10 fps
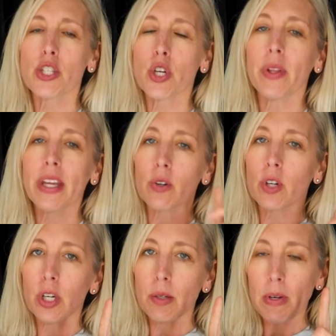So there
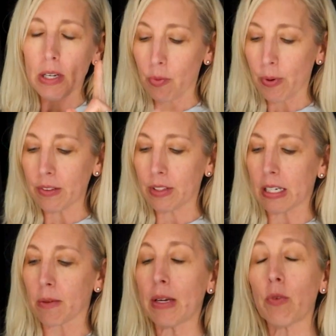could be a round
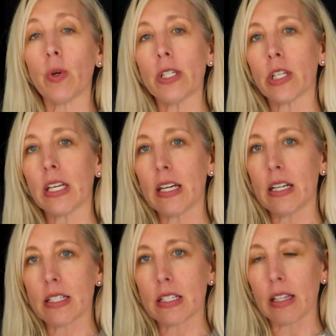ligament, which again,
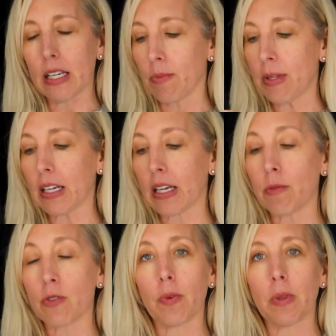it's a ligament that
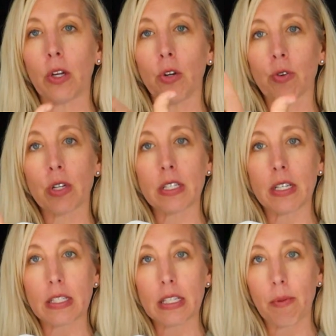comes from the uterus
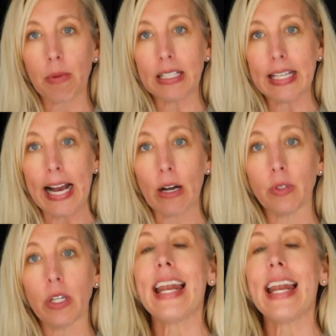and is coming down.